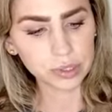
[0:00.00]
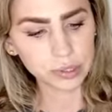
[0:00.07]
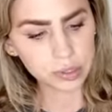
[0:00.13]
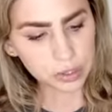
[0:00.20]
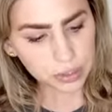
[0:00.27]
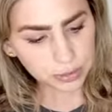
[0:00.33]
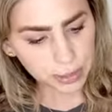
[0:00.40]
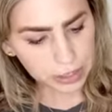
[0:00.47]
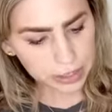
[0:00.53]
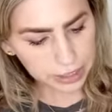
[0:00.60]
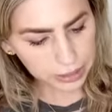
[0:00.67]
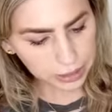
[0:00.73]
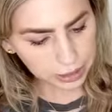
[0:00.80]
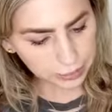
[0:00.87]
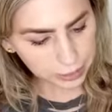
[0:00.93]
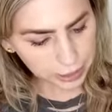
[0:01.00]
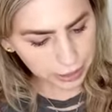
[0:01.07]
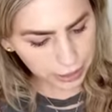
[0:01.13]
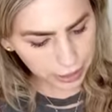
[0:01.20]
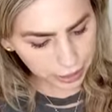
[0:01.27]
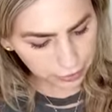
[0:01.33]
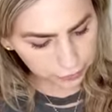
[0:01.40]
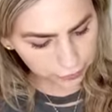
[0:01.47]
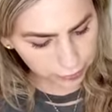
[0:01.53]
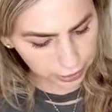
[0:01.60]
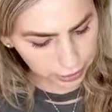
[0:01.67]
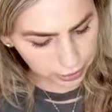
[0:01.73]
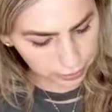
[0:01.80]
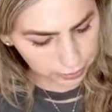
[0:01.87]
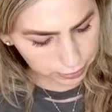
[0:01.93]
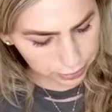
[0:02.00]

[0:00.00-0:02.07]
So I'm gonna take like about a half pump.